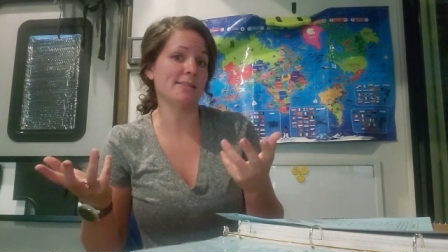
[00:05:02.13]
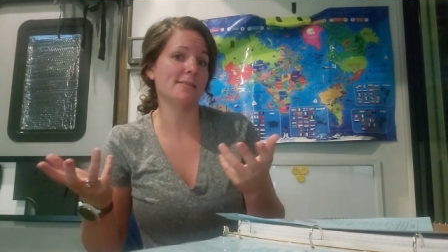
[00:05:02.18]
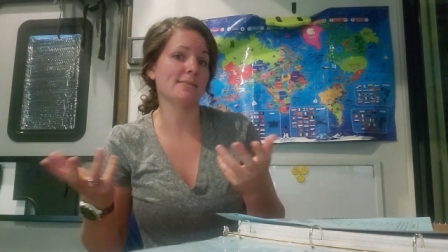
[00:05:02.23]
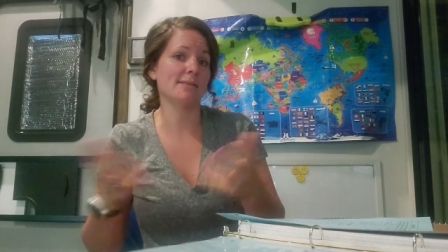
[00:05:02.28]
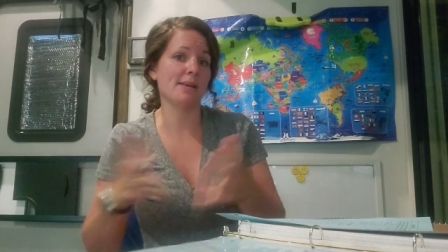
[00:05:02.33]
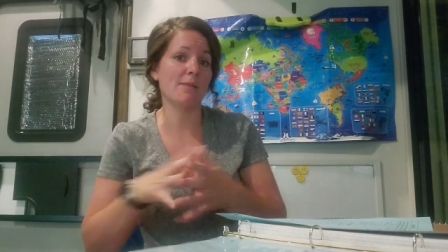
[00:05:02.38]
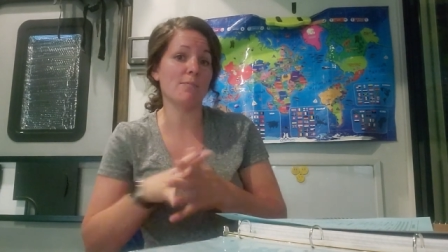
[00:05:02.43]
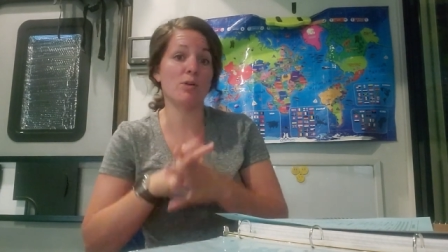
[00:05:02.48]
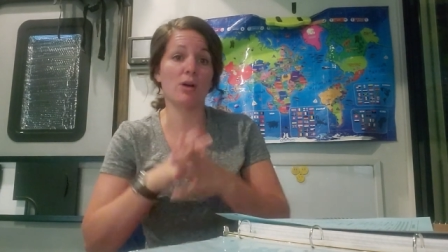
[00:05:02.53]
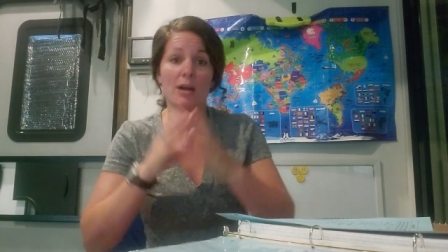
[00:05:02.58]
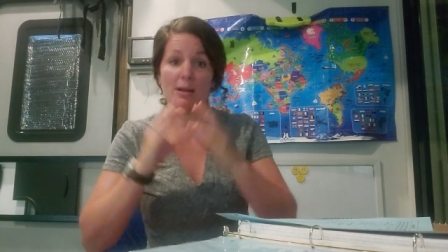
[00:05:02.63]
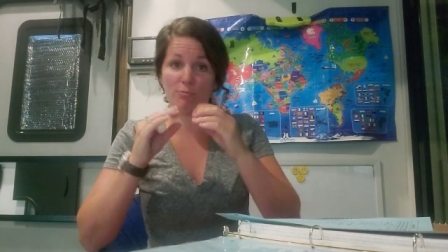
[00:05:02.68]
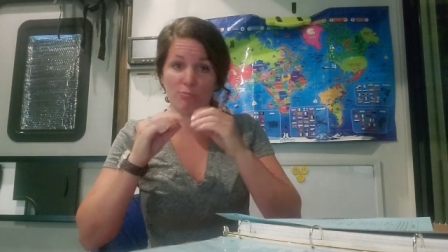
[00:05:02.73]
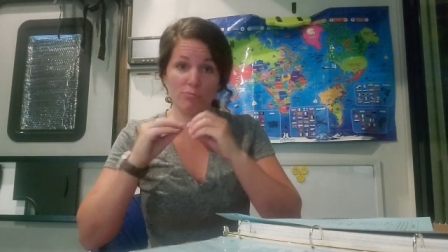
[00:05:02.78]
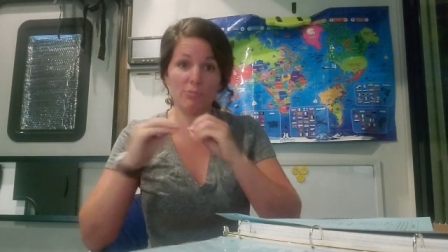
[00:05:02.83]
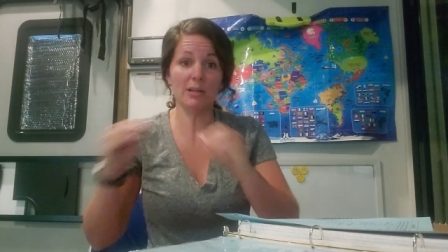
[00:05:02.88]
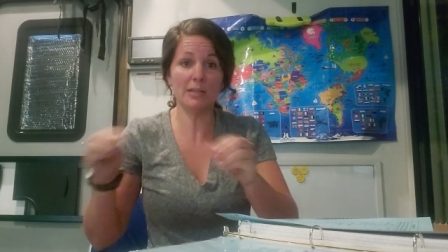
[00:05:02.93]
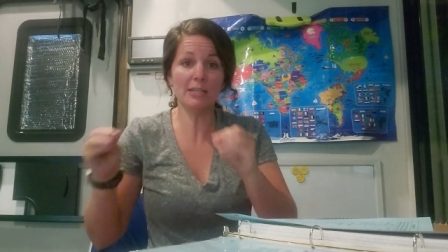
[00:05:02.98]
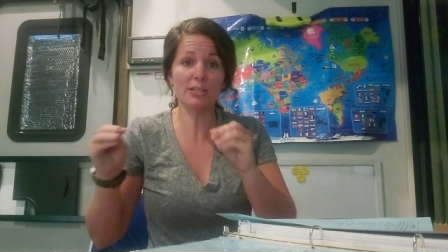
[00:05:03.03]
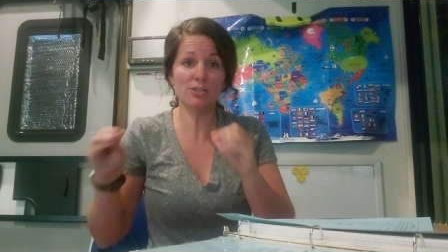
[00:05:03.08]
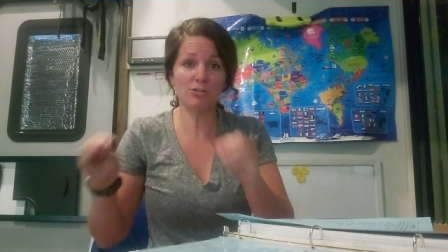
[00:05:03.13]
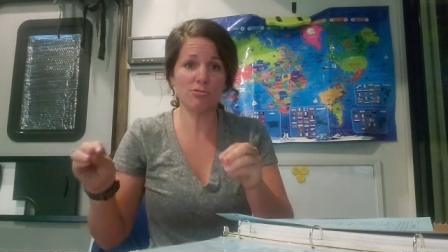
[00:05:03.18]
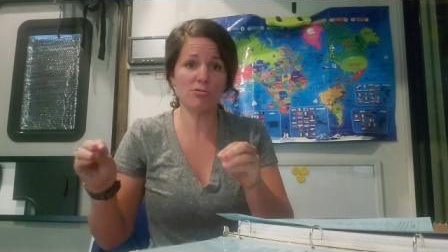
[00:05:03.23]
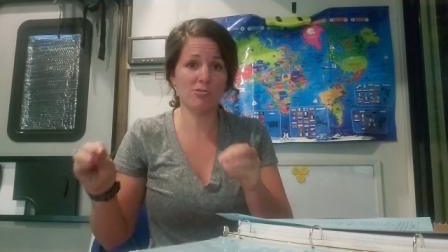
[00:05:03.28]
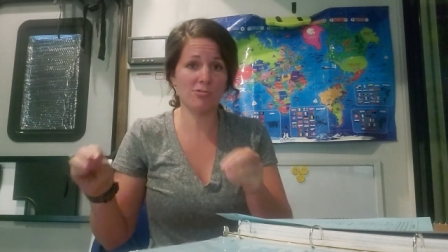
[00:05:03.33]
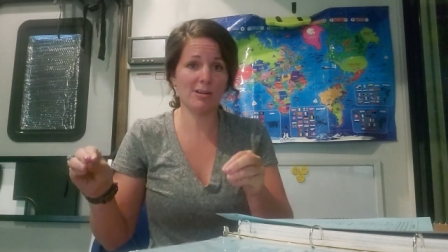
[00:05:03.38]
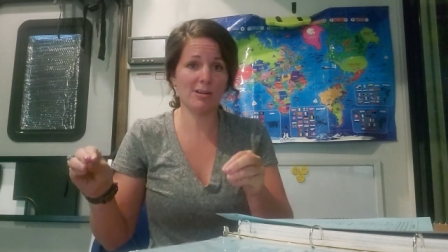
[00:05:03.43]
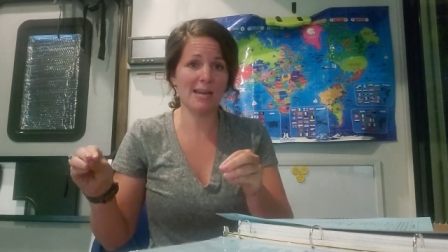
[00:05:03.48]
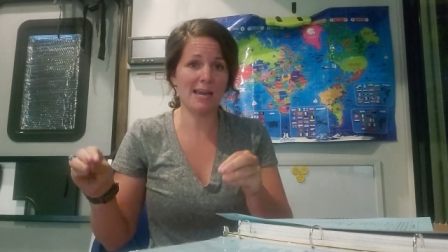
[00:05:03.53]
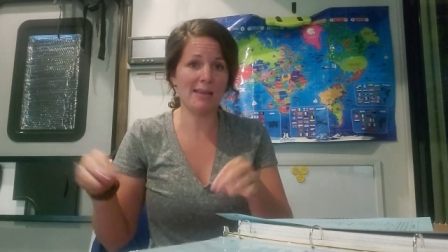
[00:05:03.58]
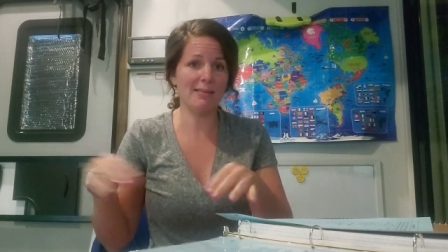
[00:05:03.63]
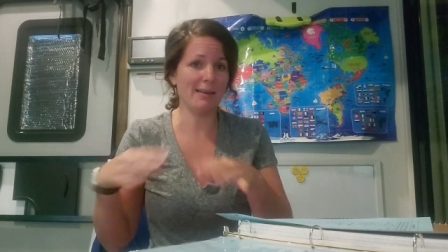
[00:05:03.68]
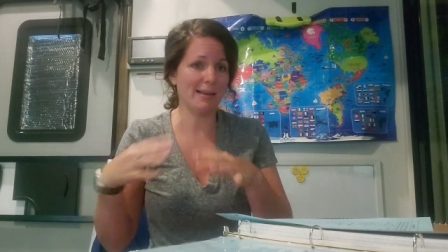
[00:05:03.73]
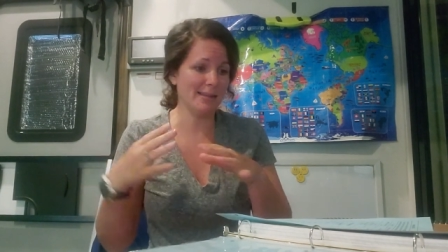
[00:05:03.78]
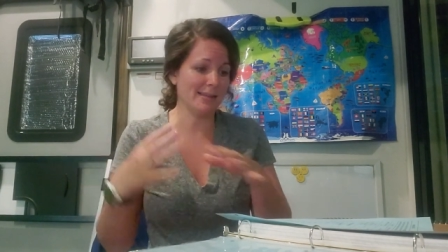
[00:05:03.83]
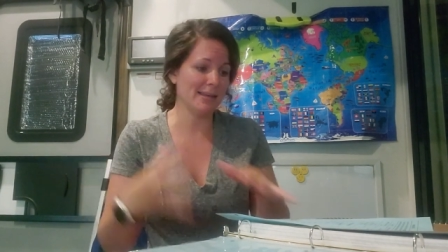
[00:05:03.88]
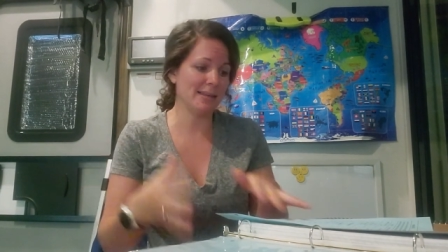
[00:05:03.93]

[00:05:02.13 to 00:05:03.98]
Some I really do create, like the